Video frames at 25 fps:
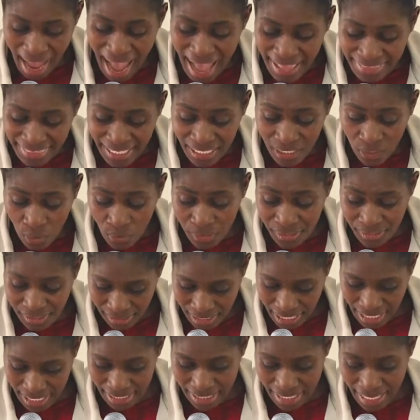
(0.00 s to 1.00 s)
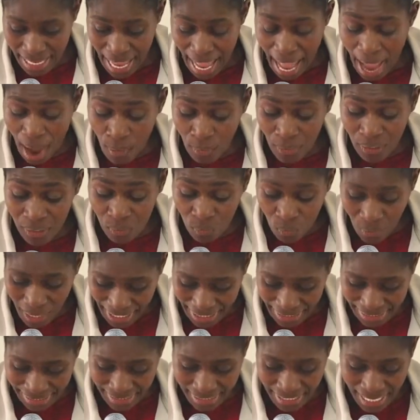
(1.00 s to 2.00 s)
And the Lord said, I will
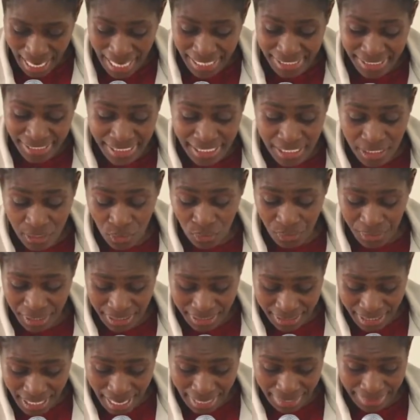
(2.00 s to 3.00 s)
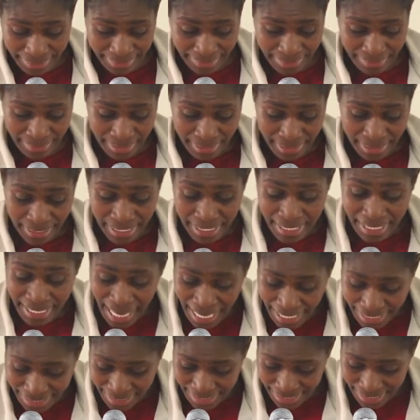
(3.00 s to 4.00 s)
wait until you return.
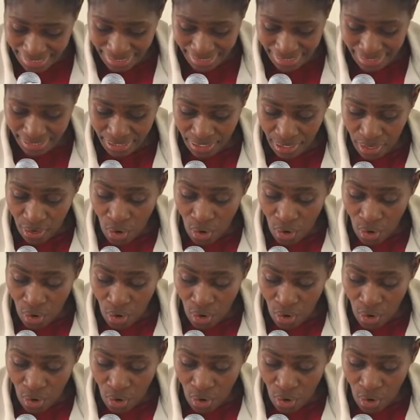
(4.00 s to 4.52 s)
19.